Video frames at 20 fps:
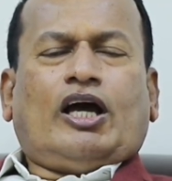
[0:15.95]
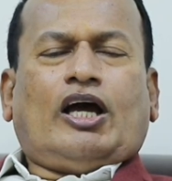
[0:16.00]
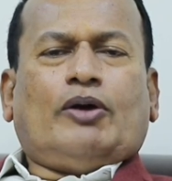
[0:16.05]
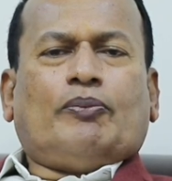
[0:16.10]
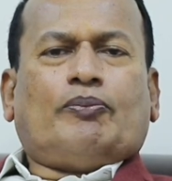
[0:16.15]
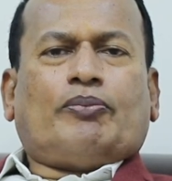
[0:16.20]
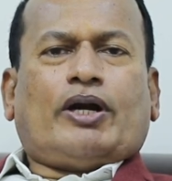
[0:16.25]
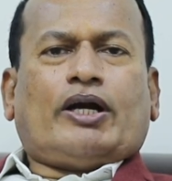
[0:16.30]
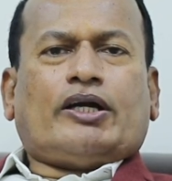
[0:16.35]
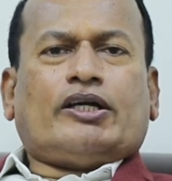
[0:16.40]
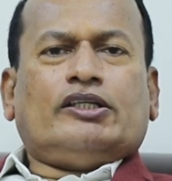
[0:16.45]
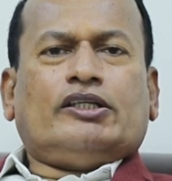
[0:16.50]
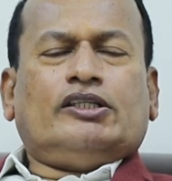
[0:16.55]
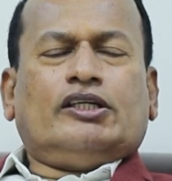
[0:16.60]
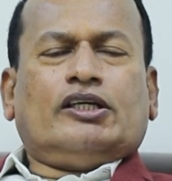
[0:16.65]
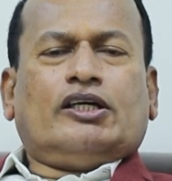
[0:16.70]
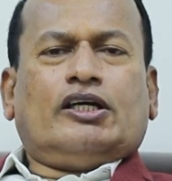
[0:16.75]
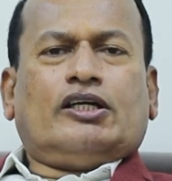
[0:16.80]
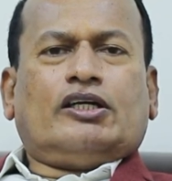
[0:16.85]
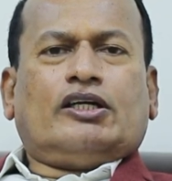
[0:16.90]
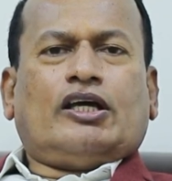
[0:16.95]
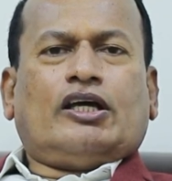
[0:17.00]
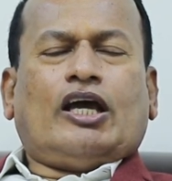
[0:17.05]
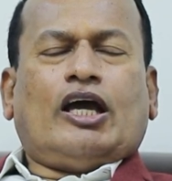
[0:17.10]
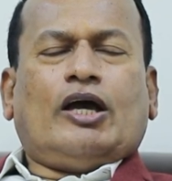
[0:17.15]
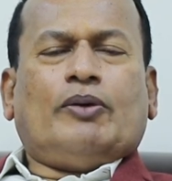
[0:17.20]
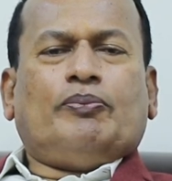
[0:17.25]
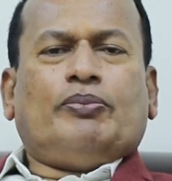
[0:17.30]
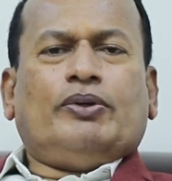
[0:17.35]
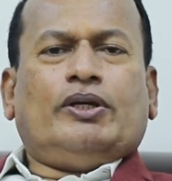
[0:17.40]
I am practicing at
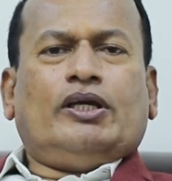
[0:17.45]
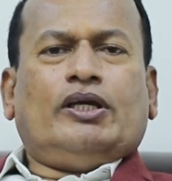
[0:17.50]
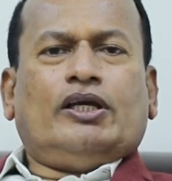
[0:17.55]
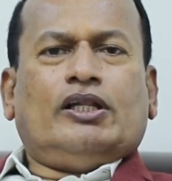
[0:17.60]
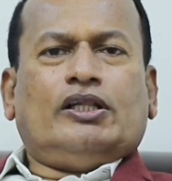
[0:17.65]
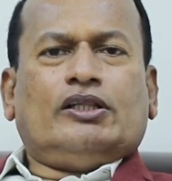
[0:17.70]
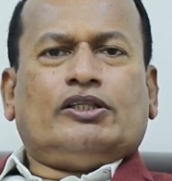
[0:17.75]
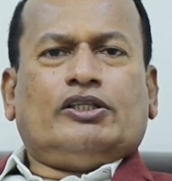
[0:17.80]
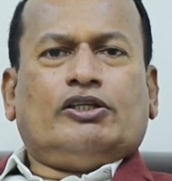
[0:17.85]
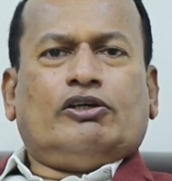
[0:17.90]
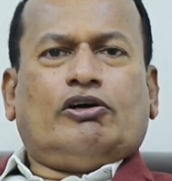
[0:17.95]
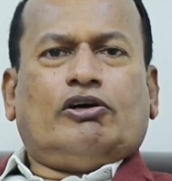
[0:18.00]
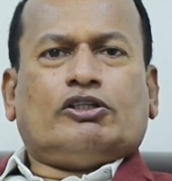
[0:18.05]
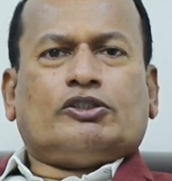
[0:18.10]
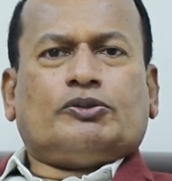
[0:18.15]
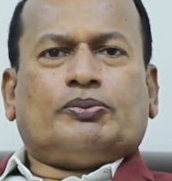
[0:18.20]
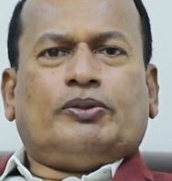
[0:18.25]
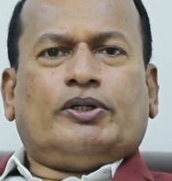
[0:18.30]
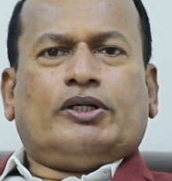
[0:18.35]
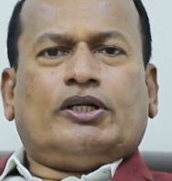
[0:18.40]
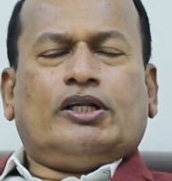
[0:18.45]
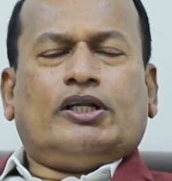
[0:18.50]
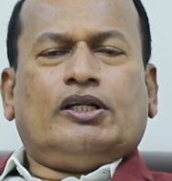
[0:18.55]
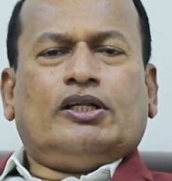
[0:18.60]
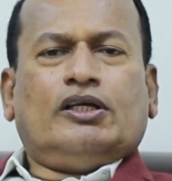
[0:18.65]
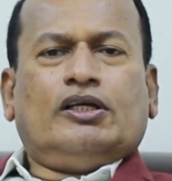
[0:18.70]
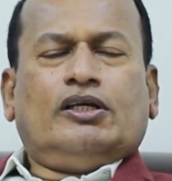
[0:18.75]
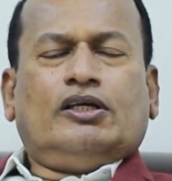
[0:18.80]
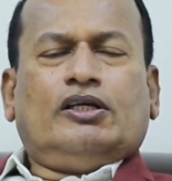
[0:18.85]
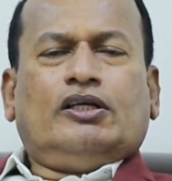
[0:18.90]
Happy Healthy
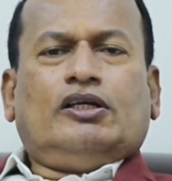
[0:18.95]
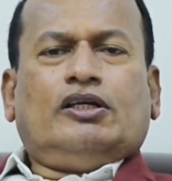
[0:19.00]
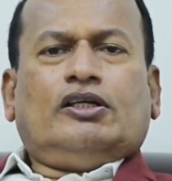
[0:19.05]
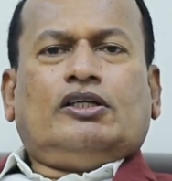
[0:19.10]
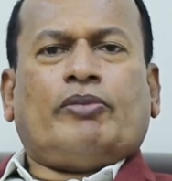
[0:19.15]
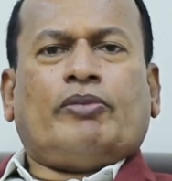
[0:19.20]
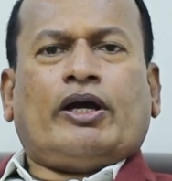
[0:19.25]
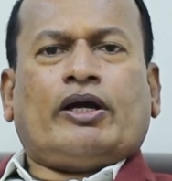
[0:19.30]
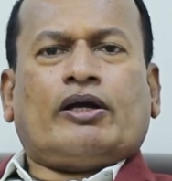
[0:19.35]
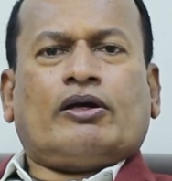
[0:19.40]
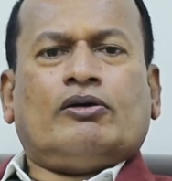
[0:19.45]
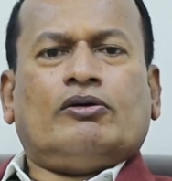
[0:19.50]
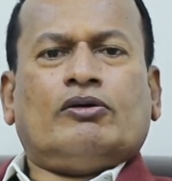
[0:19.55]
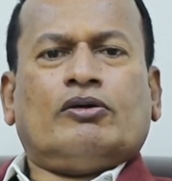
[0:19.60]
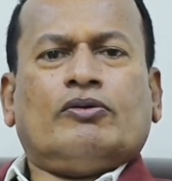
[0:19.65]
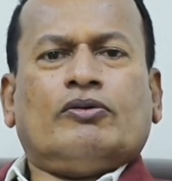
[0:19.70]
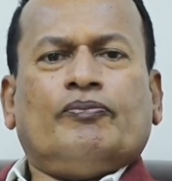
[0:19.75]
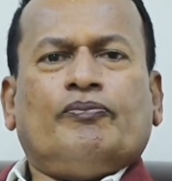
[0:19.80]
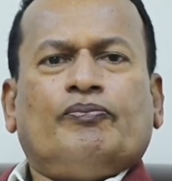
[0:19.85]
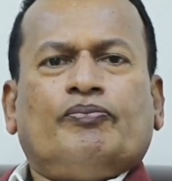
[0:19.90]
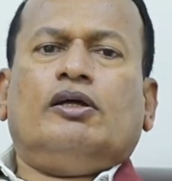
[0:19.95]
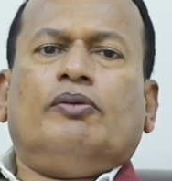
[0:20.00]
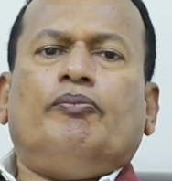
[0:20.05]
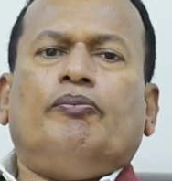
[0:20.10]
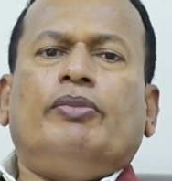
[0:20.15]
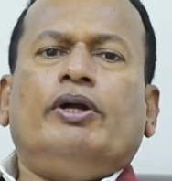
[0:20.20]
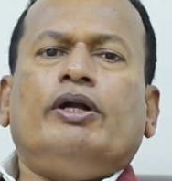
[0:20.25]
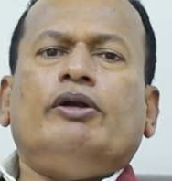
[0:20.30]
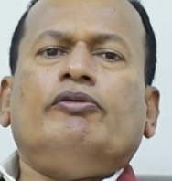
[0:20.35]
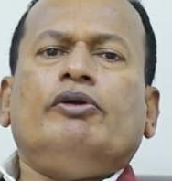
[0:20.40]
Hospital, Bangalore. The
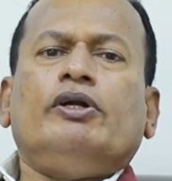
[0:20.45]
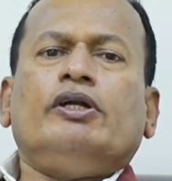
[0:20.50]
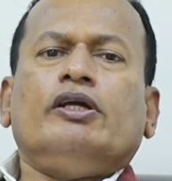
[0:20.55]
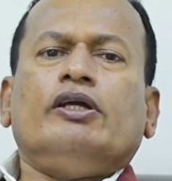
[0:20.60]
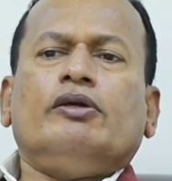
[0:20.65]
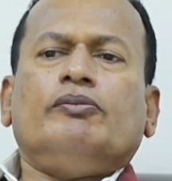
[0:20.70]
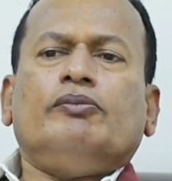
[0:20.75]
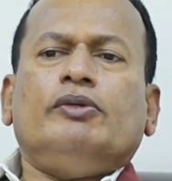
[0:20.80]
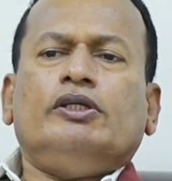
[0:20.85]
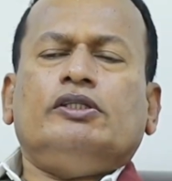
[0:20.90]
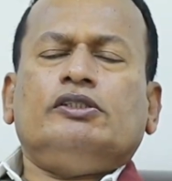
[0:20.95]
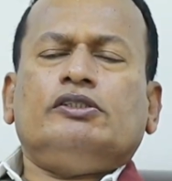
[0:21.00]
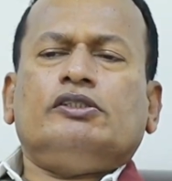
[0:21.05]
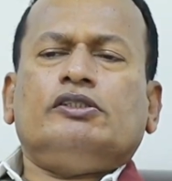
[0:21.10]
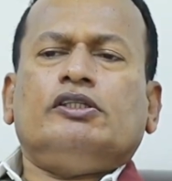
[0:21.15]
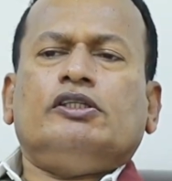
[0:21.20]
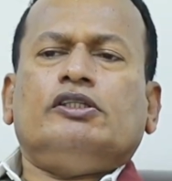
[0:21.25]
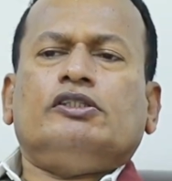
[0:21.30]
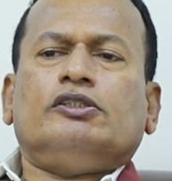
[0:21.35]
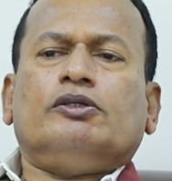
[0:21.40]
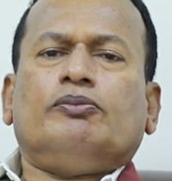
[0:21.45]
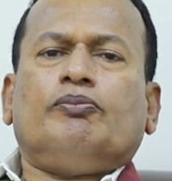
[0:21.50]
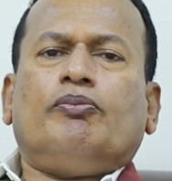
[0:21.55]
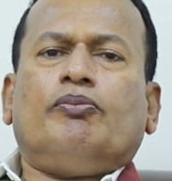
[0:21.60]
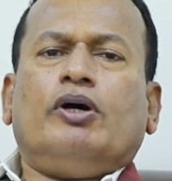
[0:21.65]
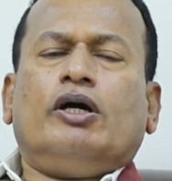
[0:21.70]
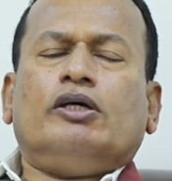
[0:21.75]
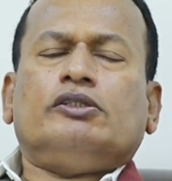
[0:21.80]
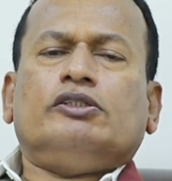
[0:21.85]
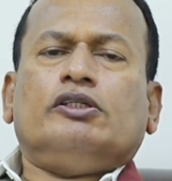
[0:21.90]
bedwetting means it's a
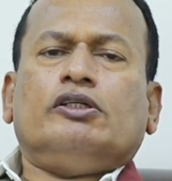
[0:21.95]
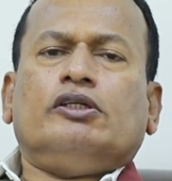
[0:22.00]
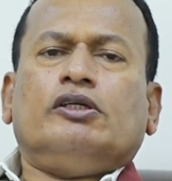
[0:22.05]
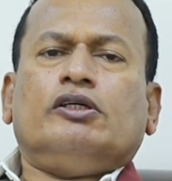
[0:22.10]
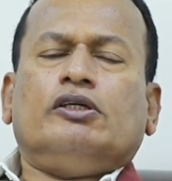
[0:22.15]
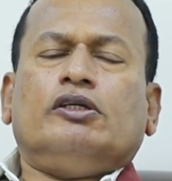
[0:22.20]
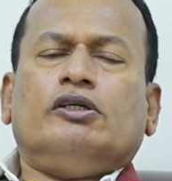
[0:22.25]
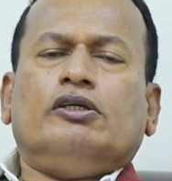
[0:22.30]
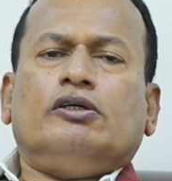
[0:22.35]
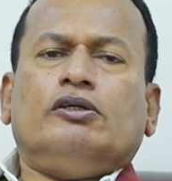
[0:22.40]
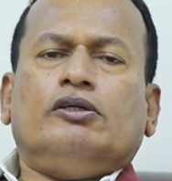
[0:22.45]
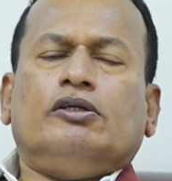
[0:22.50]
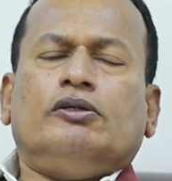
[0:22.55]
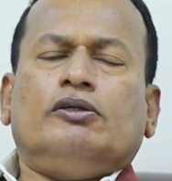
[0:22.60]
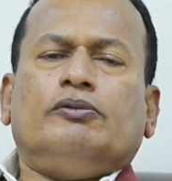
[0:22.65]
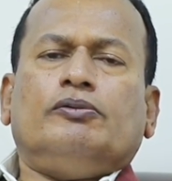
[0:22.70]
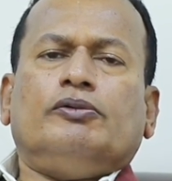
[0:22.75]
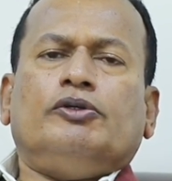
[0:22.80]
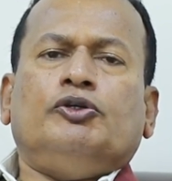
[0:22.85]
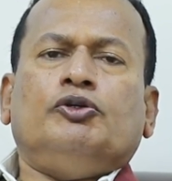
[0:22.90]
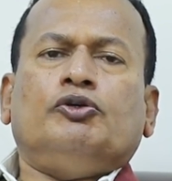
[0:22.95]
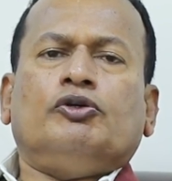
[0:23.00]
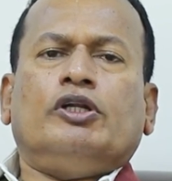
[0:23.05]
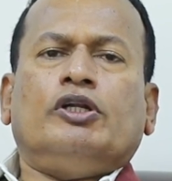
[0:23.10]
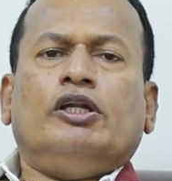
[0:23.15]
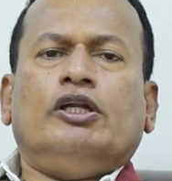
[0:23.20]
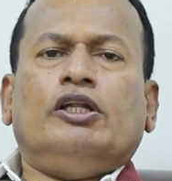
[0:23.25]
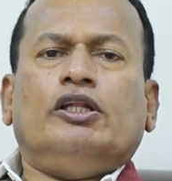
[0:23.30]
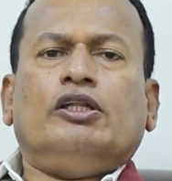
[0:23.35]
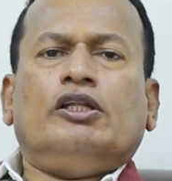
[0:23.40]
passing
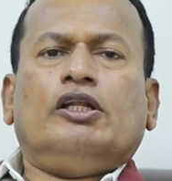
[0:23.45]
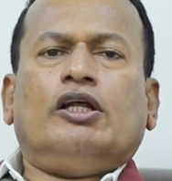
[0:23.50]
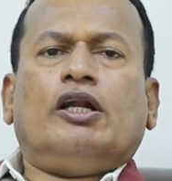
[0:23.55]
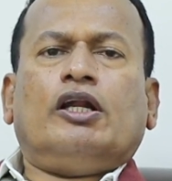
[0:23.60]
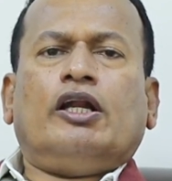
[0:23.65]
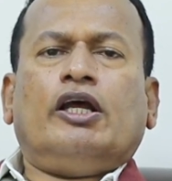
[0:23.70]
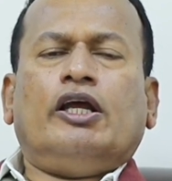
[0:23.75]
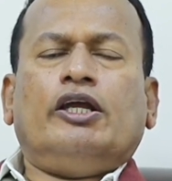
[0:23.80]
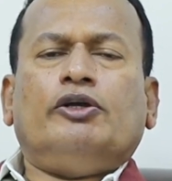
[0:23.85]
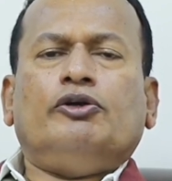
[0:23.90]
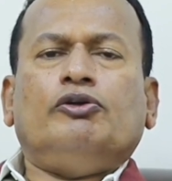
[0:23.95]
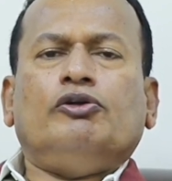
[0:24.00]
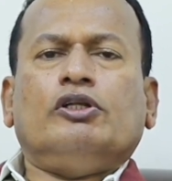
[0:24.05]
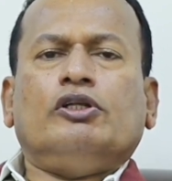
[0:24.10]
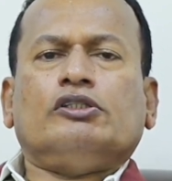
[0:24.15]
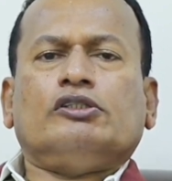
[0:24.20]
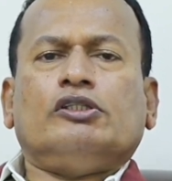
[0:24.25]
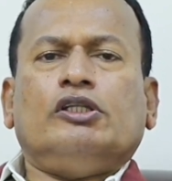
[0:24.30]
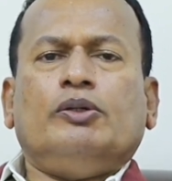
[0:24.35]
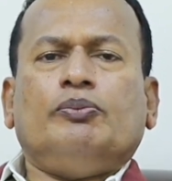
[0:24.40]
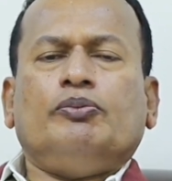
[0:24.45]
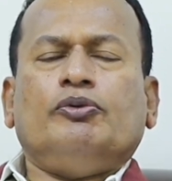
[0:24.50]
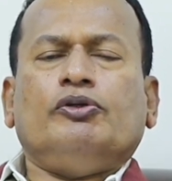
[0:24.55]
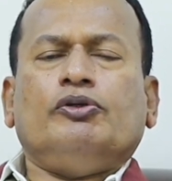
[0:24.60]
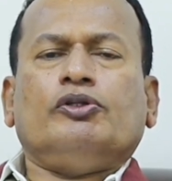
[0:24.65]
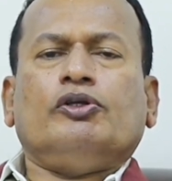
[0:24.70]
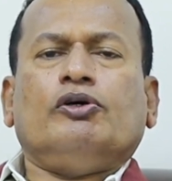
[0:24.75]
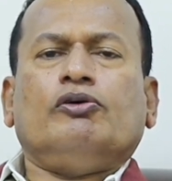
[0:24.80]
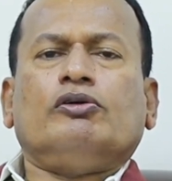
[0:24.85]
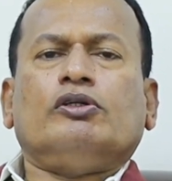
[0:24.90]
urine in the night during sleep
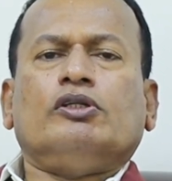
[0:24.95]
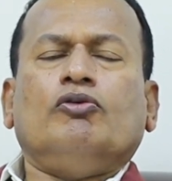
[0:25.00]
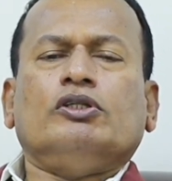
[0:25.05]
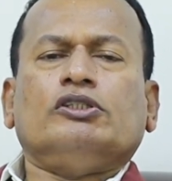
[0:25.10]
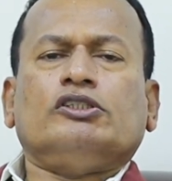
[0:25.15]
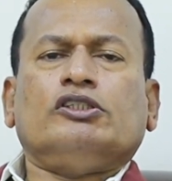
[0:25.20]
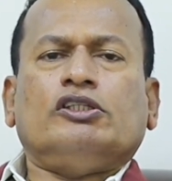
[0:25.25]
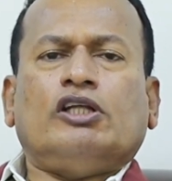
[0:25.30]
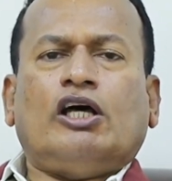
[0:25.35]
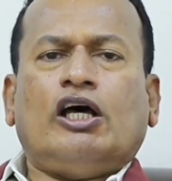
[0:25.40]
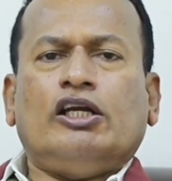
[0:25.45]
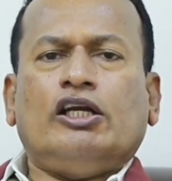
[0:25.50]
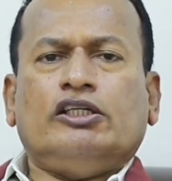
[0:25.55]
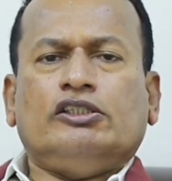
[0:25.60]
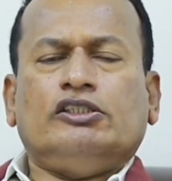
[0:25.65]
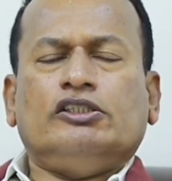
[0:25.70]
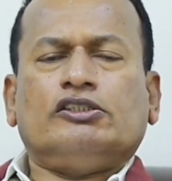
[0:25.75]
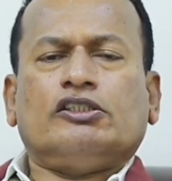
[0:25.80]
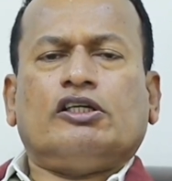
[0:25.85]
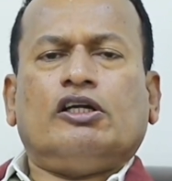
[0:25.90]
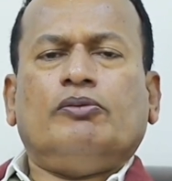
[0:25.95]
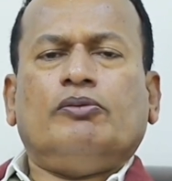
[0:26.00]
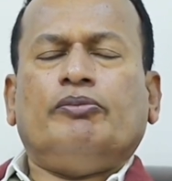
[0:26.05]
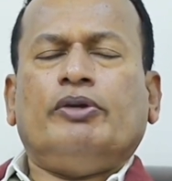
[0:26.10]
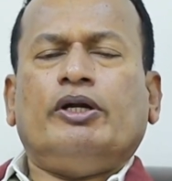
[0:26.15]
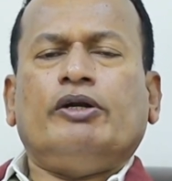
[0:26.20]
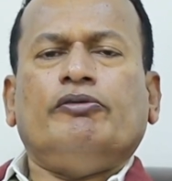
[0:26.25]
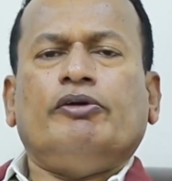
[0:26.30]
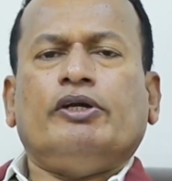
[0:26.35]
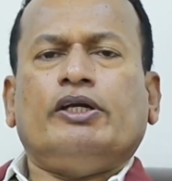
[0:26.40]
without one's knowledge. It's
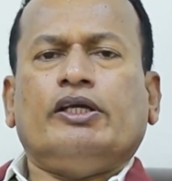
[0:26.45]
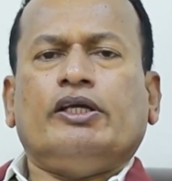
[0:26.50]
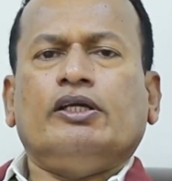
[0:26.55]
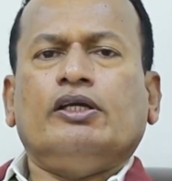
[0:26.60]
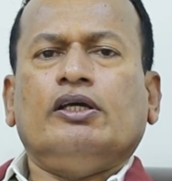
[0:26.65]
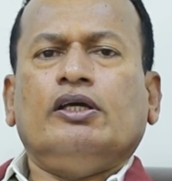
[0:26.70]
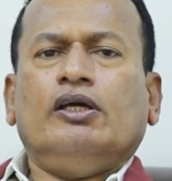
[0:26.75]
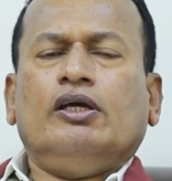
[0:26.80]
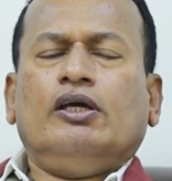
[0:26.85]
called bedwetting.